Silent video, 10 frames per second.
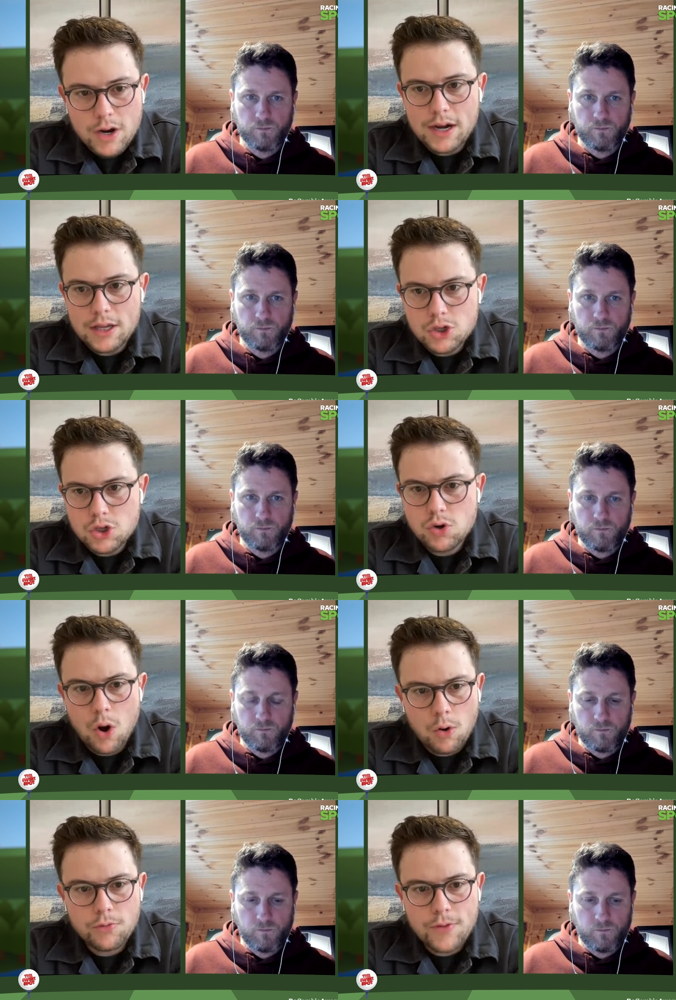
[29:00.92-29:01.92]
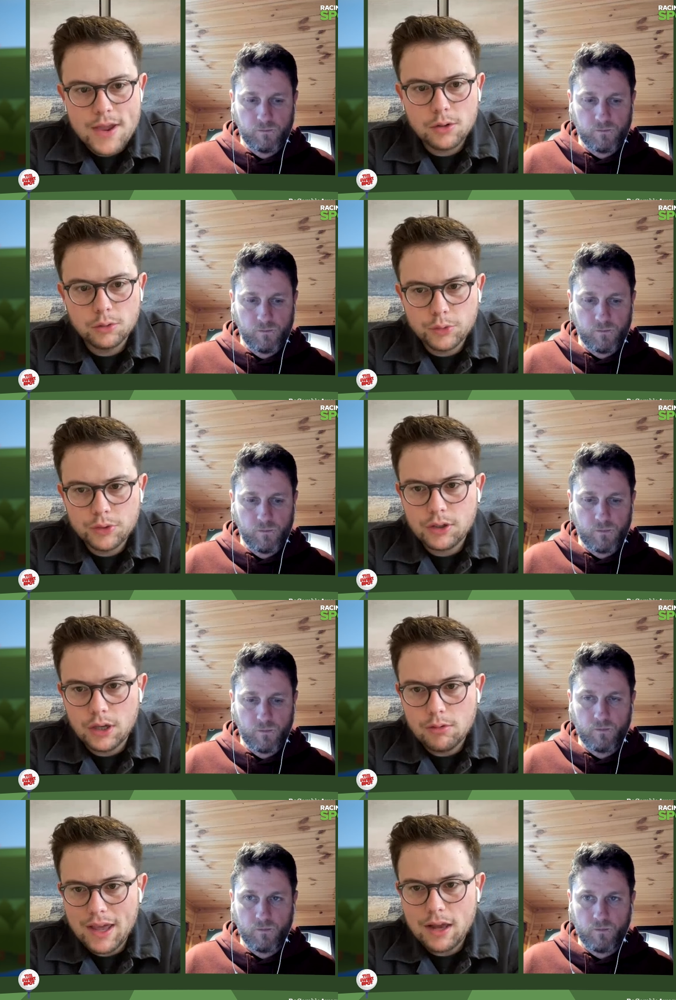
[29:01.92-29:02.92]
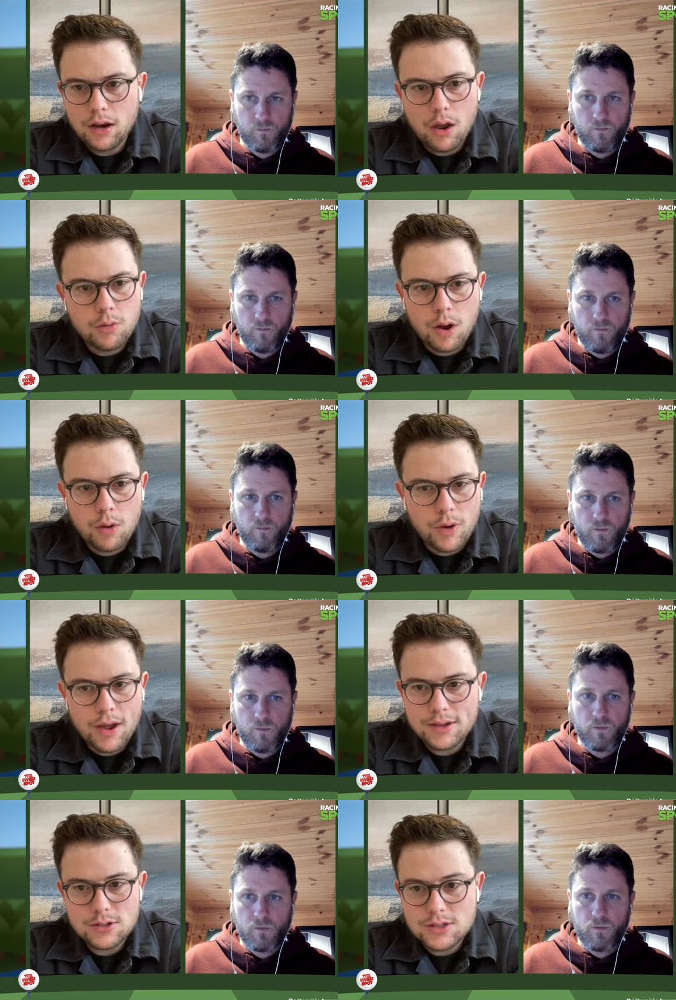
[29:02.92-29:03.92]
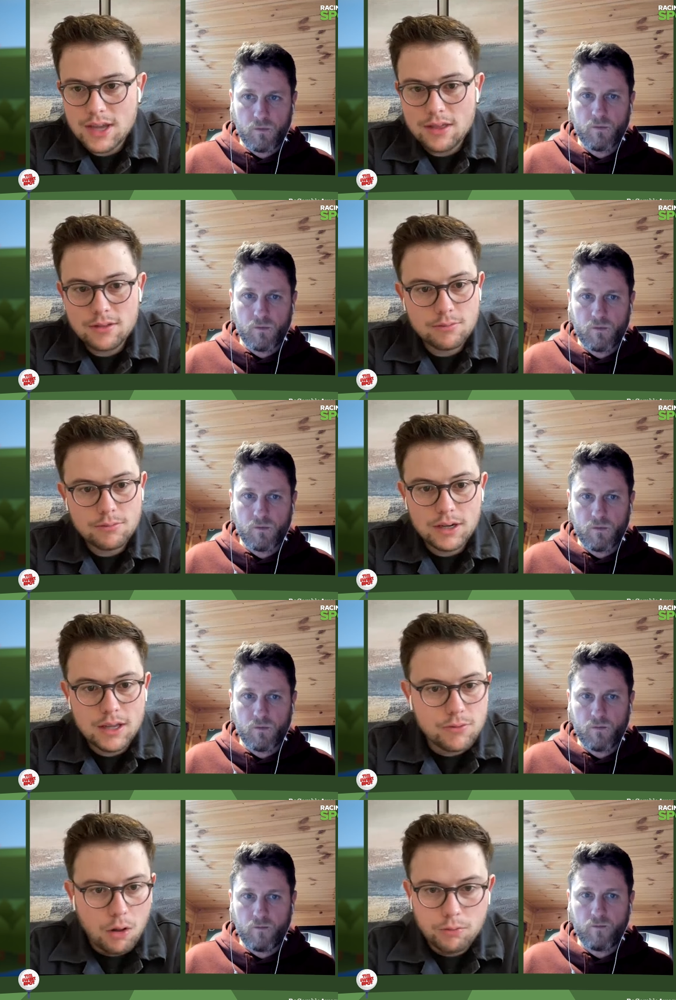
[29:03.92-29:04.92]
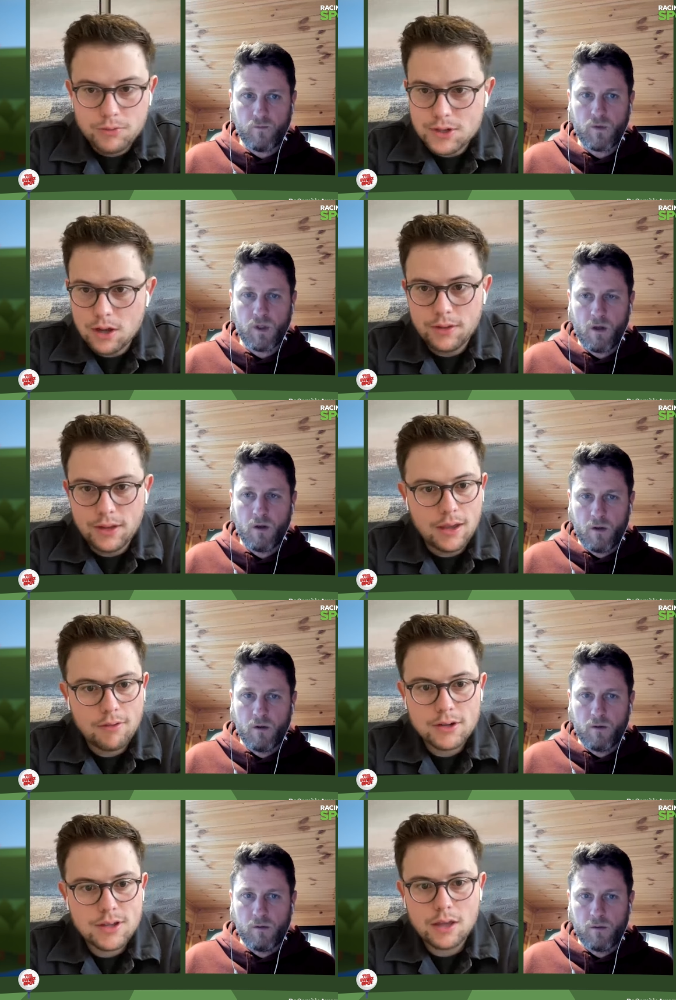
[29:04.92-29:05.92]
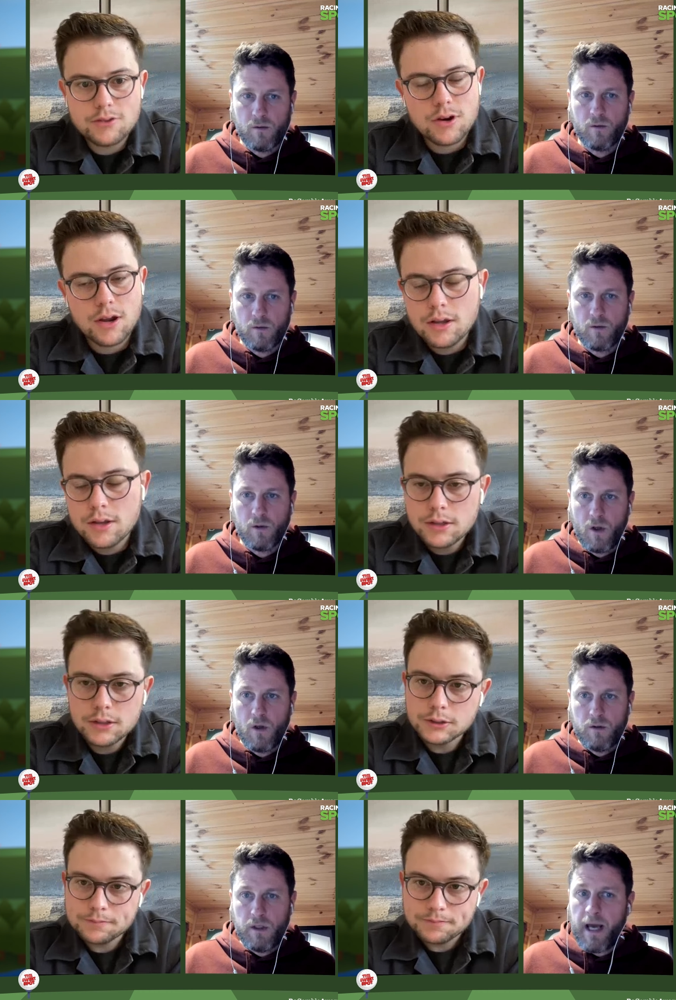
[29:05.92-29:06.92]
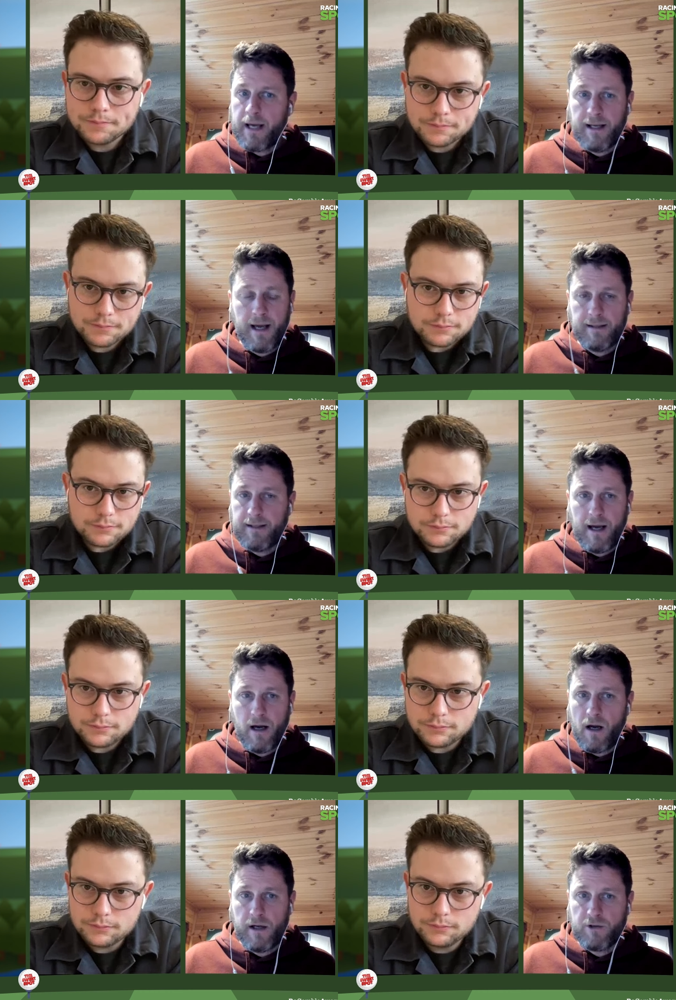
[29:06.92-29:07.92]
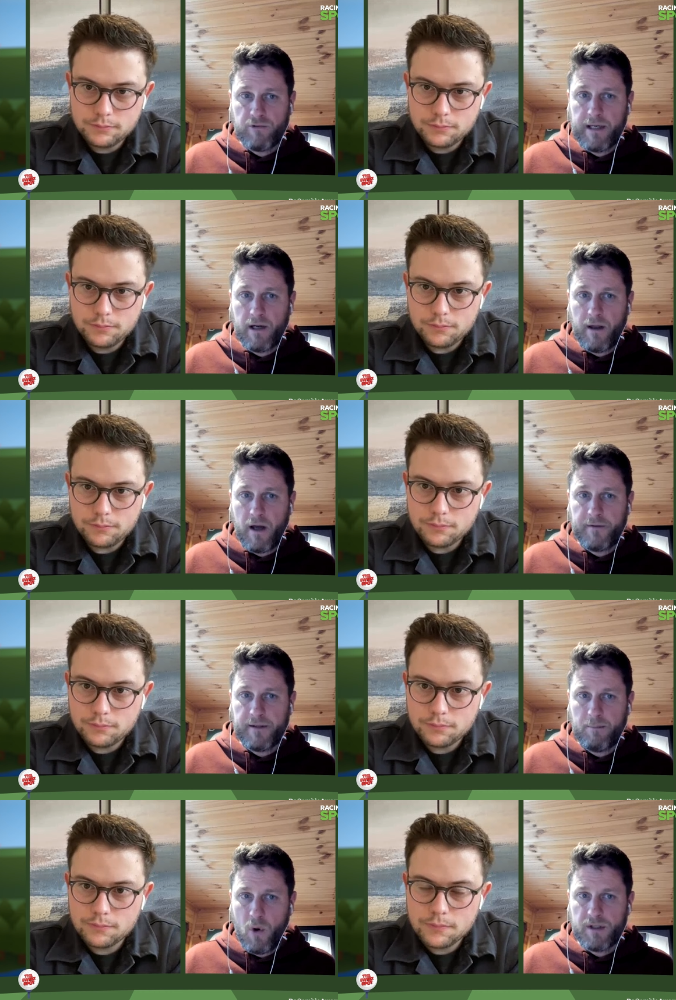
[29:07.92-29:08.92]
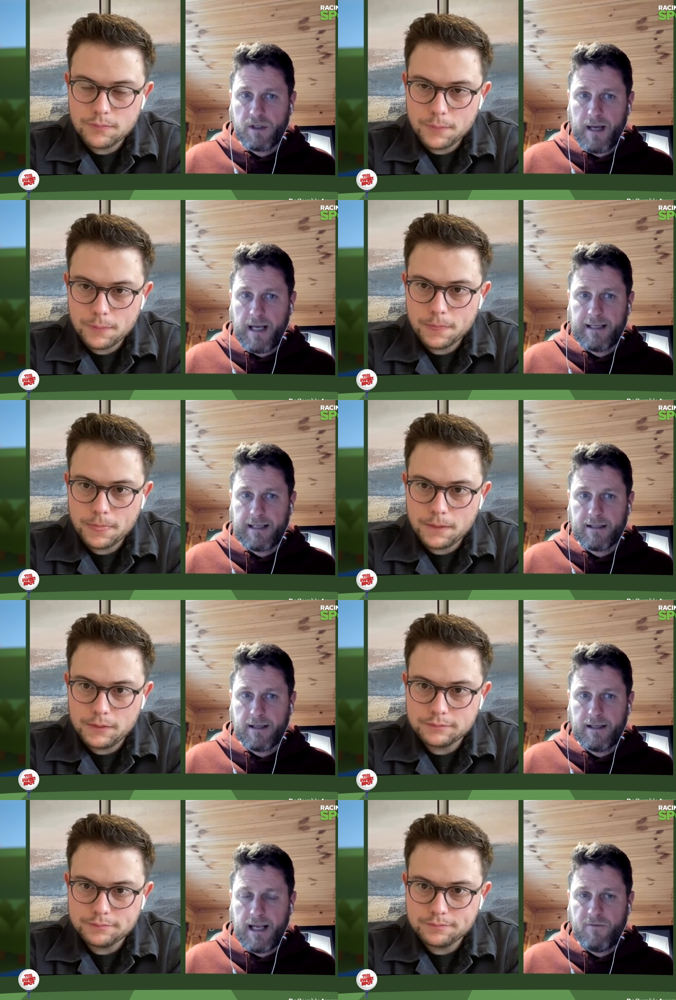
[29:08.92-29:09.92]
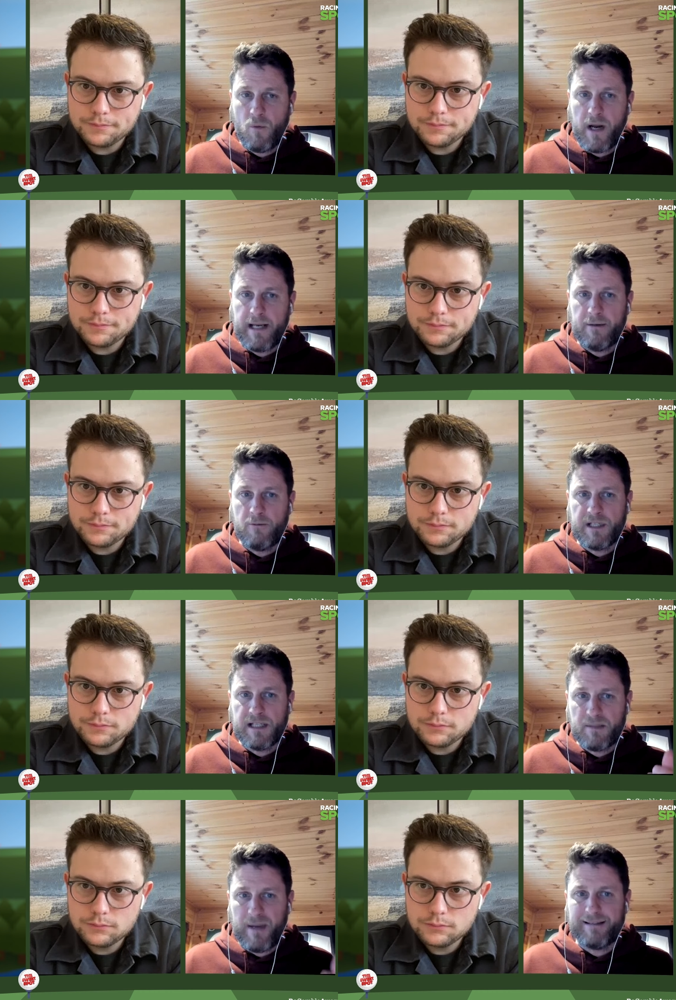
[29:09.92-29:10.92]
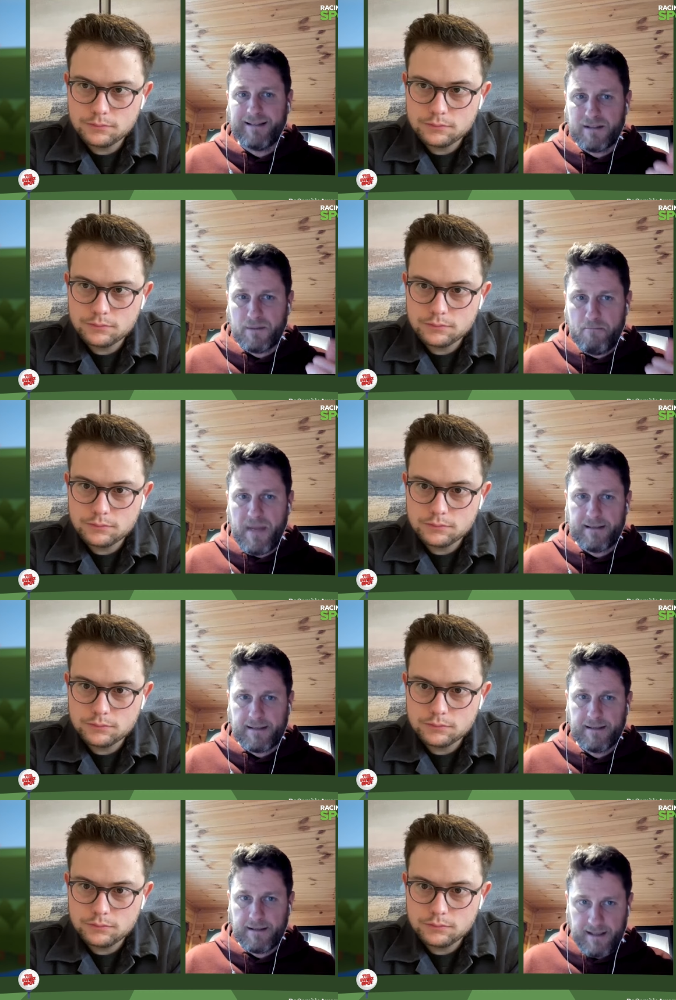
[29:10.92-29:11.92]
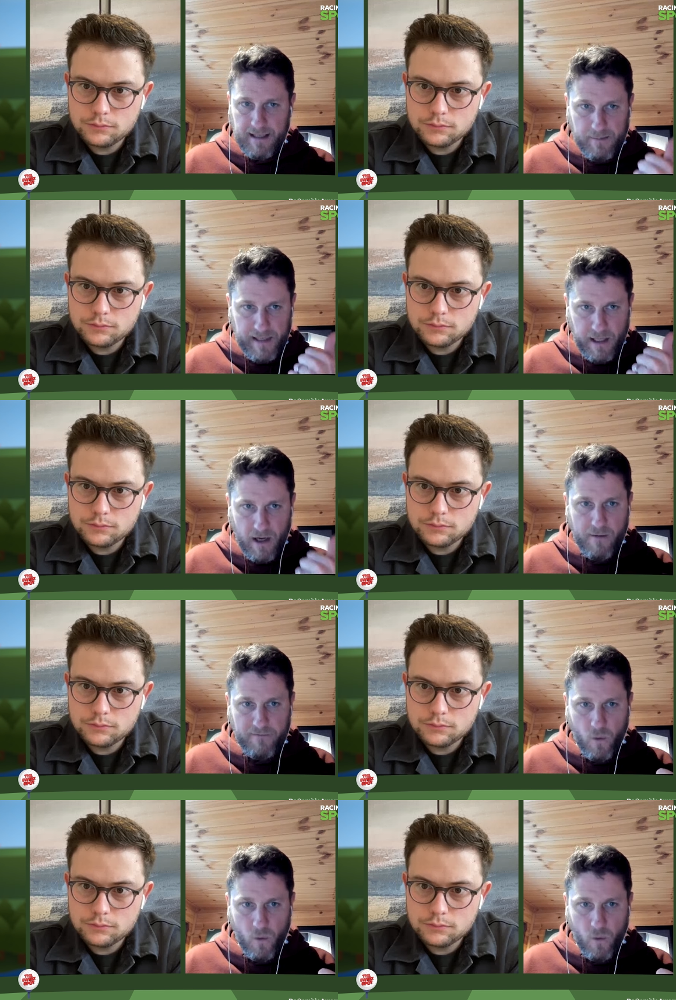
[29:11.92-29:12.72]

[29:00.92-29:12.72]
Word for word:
Speaker 1: really strong field, wouldn't you? Let alone one where, as you say, the, the LIV golfers aren't here, etc.
Speaker 2: Yeah, yeah, yeah. I, I agree. And I, I, think the point to make is that even when he was expecting to miss, because he's been going